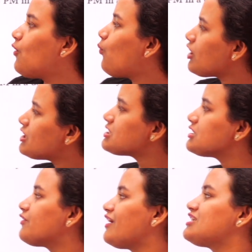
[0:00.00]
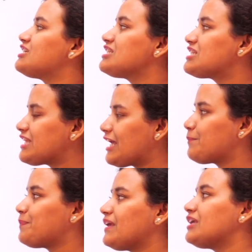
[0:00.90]
What does the question
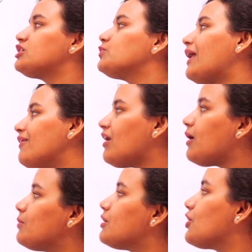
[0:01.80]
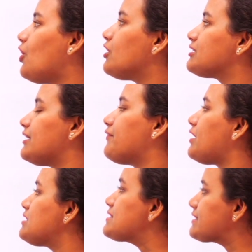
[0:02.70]
say? In a 12-hour clock that
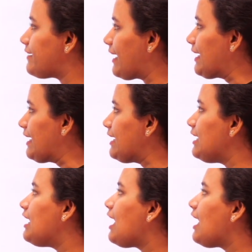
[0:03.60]
runs correctly,